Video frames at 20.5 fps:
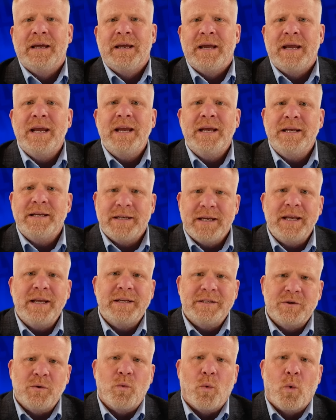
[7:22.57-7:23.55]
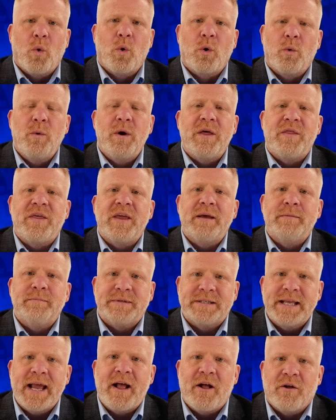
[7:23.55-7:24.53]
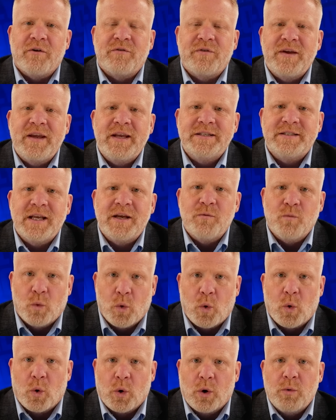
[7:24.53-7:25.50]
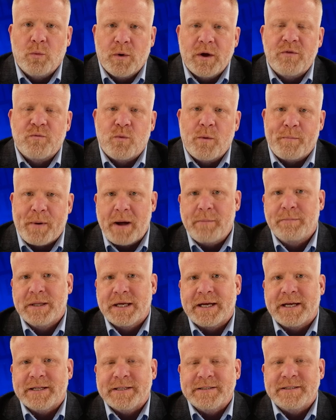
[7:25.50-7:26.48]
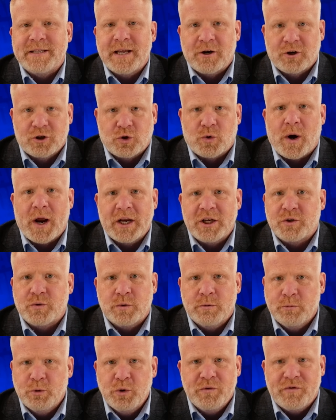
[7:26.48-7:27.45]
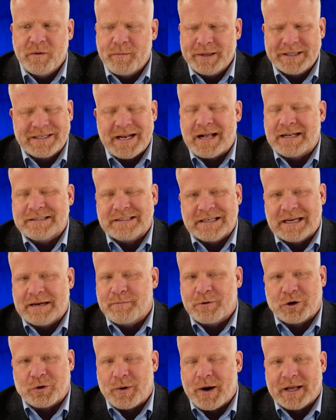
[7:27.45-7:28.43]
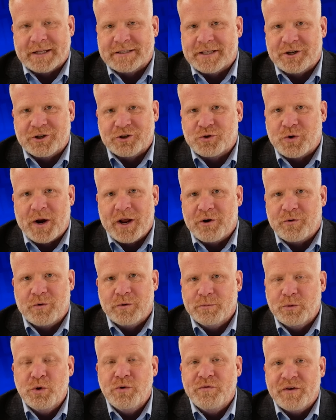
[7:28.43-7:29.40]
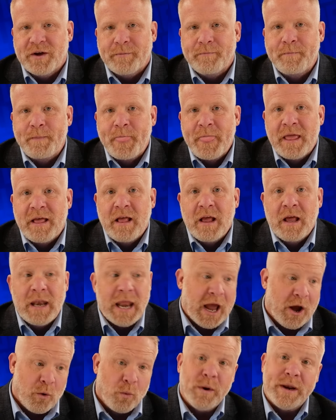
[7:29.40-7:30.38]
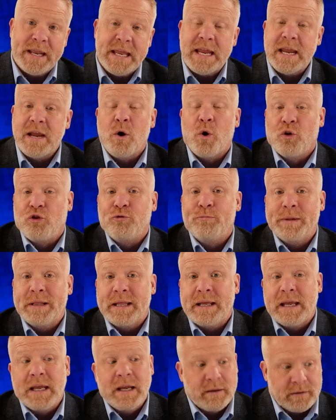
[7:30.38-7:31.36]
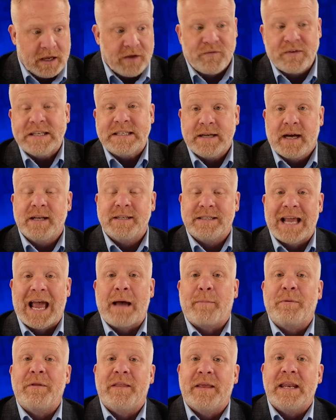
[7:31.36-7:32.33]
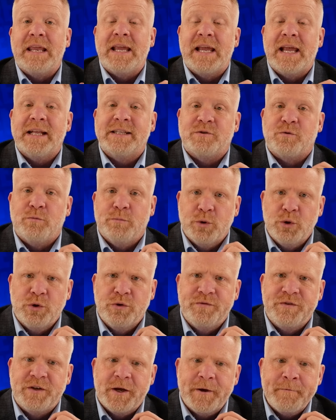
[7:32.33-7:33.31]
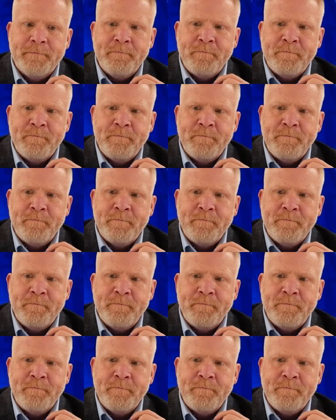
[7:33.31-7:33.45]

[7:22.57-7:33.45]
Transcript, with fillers: he, he's at war with himself. He's at war with Republicans. They're trying to remove him. It's not Democrats that are trying to remove him. Now, when he ultimately, if it does happen that he gets removed,